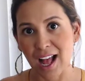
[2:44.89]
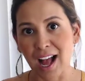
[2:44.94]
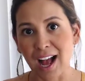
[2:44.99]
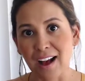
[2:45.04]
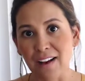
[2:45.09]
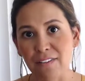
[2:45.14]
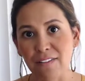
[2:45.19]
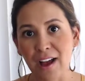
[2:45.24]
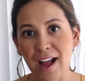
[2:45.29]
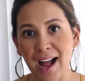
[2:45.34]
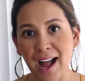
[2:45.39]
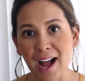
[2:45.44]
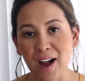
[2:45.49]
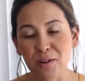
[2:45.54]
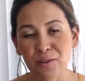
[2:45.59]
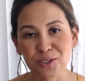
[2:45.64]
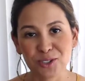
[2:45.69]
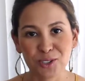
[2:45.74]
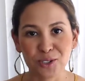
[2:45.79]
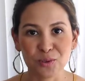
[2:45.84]
of how
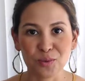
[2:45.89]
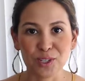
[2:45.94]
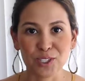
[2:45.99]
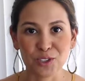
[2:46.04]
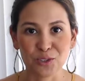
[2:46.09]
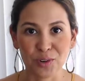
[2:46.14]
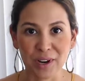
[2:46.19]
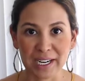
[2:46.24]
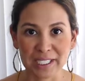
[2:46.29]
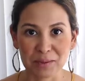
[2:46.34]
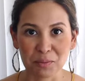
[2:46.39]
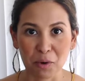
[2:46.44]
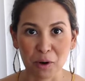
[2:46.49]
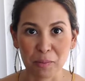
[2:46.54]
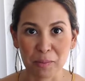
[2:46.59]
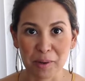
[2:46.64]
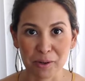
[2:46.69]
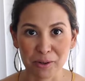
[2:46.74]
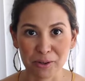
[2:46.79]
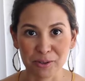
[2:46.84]
to attract more
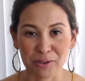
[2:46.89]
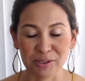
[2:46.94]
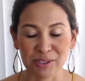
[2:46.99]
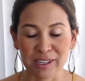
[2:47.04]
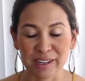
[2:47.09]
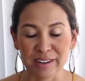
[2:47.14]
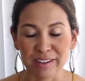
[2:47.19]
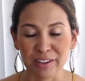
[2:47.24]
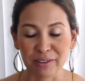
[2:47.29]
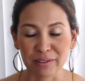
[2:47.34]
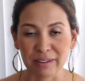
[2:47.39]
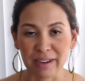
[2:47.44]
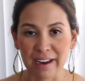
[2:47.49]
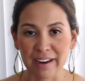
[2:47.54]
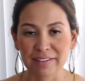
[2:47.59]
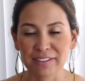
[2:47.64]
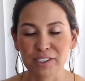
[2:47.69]
miracles in your life.